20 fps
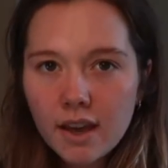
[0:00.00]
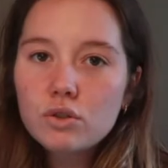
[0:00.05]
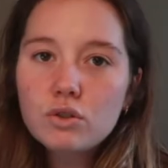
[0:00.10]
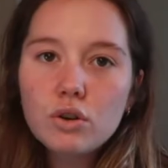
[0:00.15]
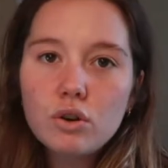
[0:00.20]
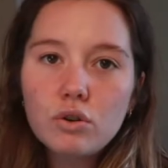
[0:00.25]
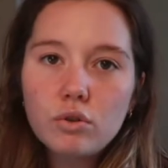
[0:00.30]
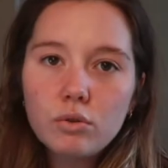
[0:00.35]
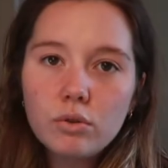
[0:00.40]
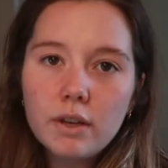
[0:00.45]

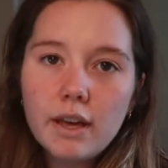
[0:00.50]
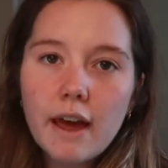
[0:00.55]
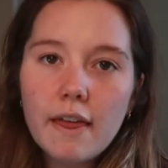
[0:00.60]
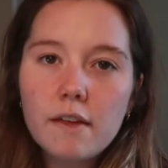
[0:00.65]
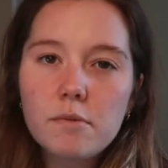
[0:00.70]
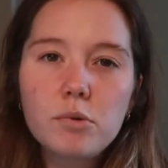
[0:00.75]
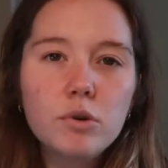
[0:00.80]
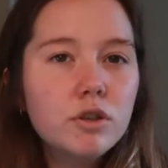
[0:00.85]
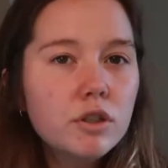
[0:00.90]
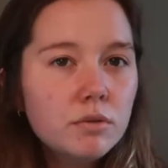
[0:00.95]
So yeah,
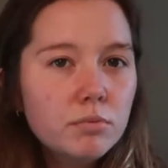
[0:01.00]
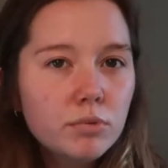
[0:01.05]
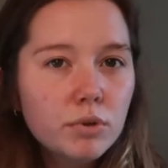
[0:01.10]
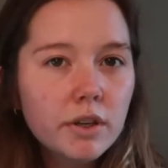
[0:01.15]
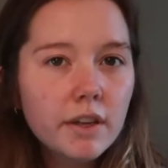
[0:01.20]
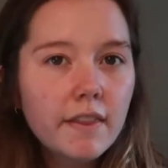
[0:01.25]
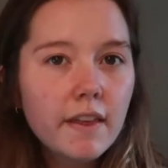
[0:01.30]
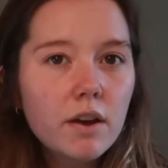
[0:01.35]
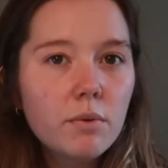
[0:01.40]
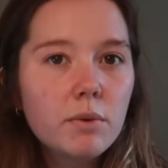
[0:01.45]
the most
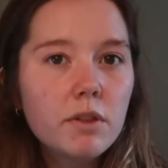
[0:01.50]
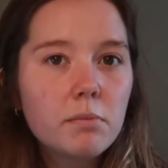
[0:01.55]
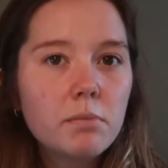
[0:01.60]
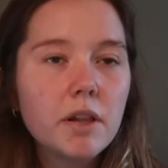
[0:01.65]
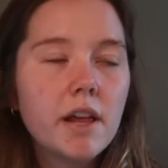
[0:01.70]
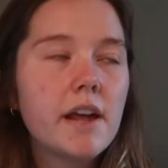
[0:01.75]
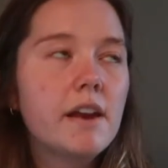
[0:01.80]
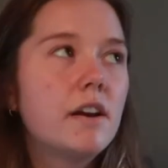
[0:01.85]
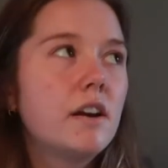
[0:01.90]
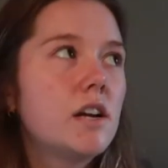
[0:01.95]
important thing with a
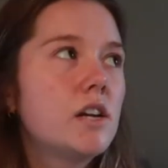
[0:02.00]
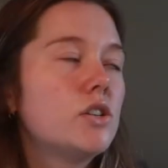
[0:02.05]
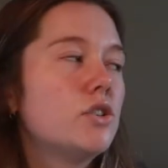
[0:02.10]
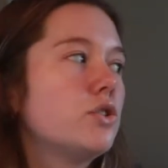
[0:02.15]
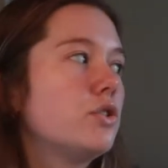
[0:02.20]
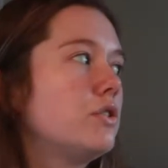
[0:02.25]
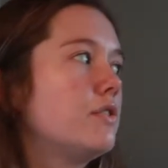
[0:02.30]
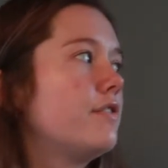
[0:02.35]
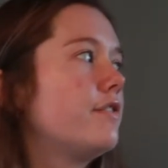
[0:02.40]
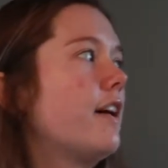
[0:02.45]
planner is
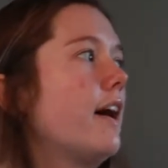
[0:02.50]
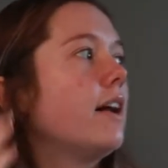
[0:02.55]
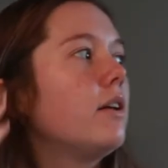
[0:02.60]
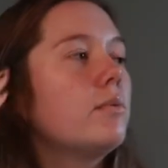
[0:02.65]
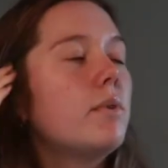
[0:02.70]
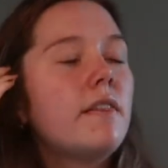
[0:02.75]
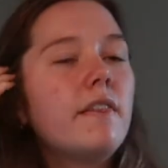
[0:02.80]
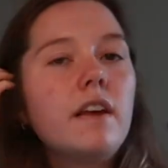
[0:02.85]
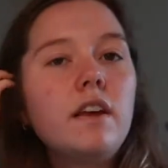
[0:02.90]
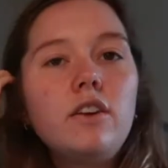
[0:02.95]
just to find
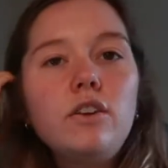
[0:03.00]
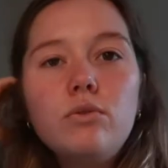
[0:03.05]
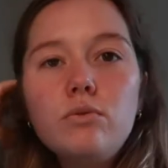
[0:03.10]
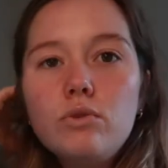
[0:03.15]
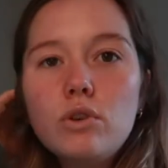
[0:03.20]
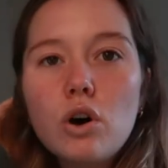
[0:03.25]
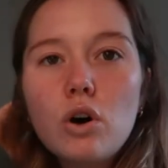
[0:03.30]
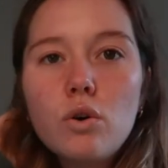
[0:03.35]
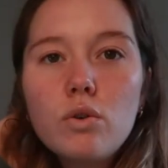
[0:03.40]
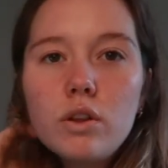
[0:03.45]
one that you
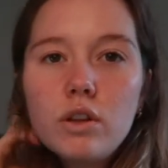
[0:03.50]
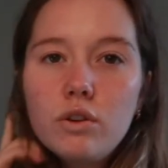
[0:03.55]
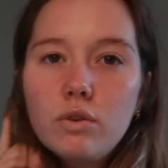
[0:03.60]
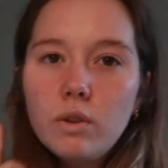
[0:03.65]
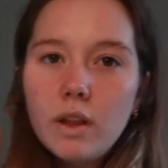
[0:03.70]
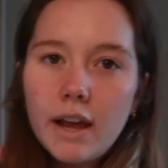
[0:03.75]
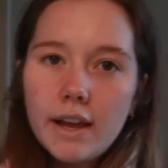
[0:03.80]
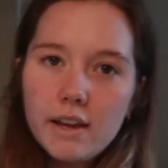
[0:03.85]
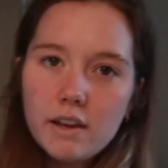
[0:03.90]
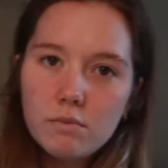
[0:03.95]
know that you
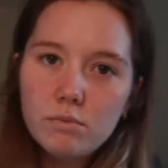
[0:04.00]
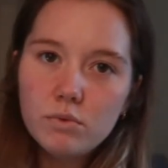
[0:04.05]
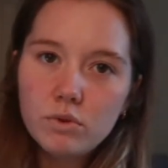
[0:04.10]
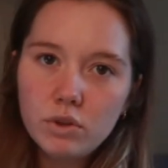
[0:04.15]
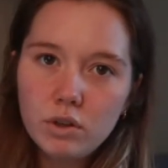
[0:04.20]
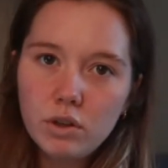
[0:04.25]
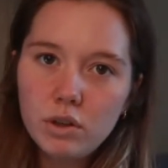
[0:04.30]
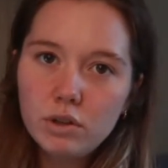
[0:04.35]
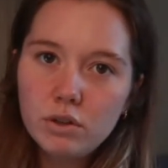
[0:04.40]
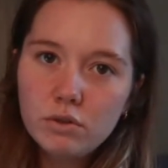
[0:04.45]
like and will
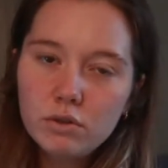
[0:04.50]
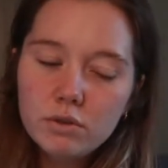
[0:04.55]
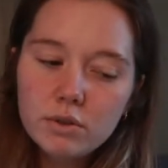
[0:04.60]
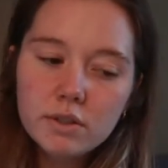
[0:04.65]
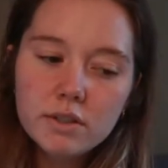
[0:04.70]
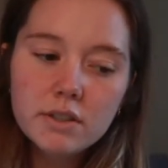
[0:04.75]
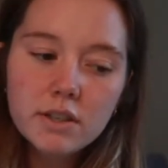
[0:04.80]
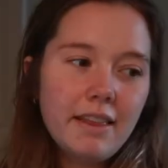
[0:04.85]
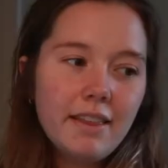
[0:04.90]
use.